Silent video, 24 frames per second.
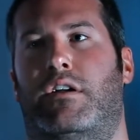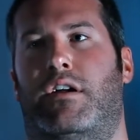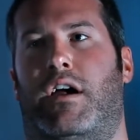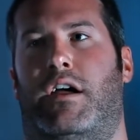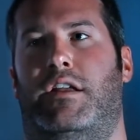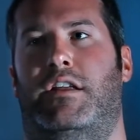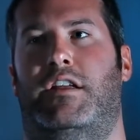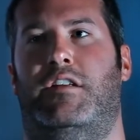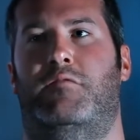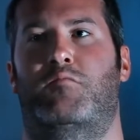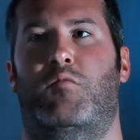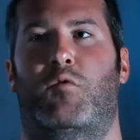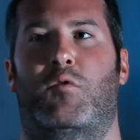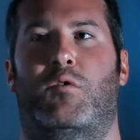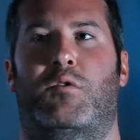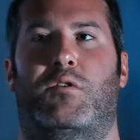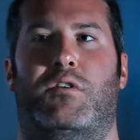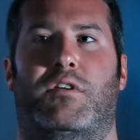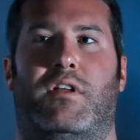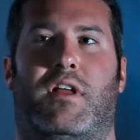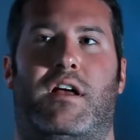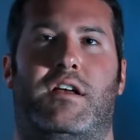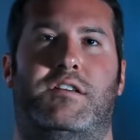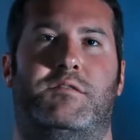I need more
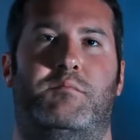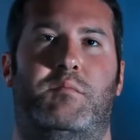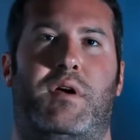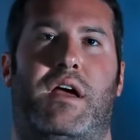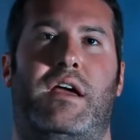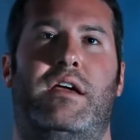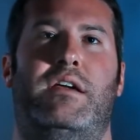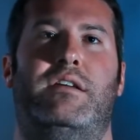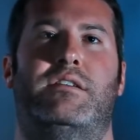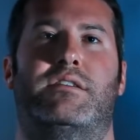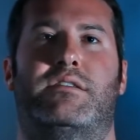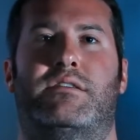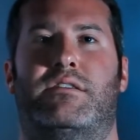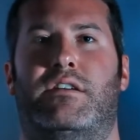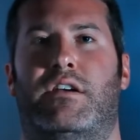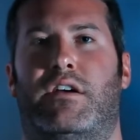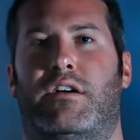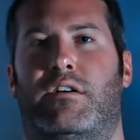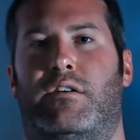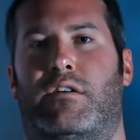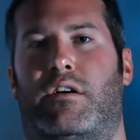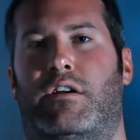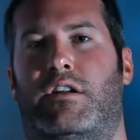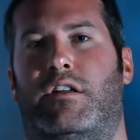or less bass,
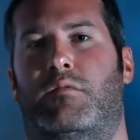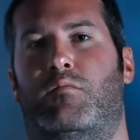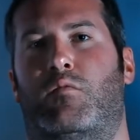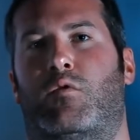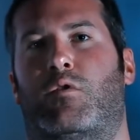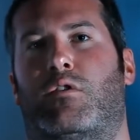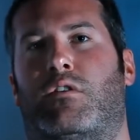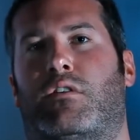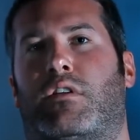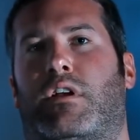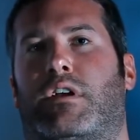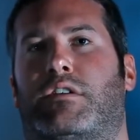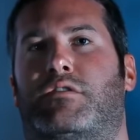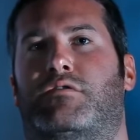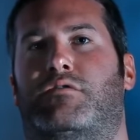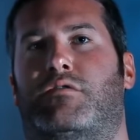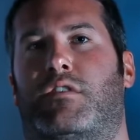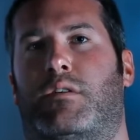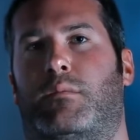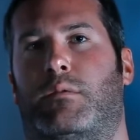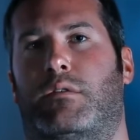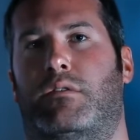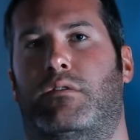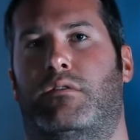or I need more or less
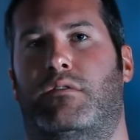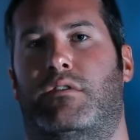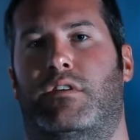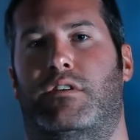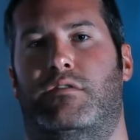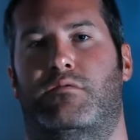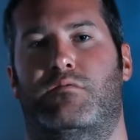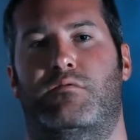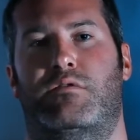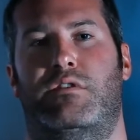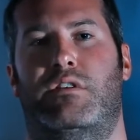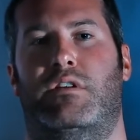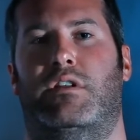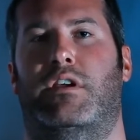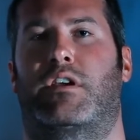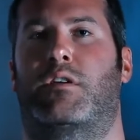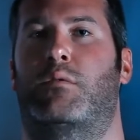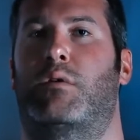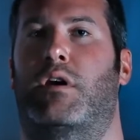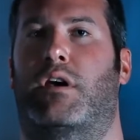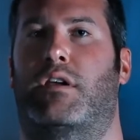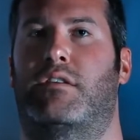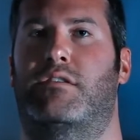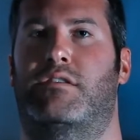treble. It's really
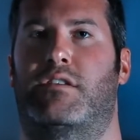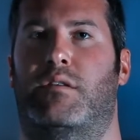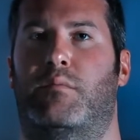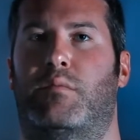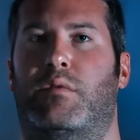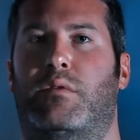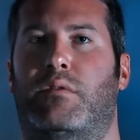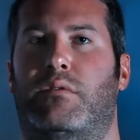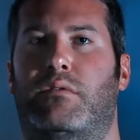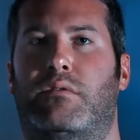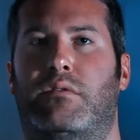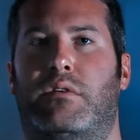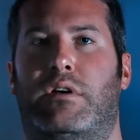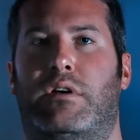quick and simple.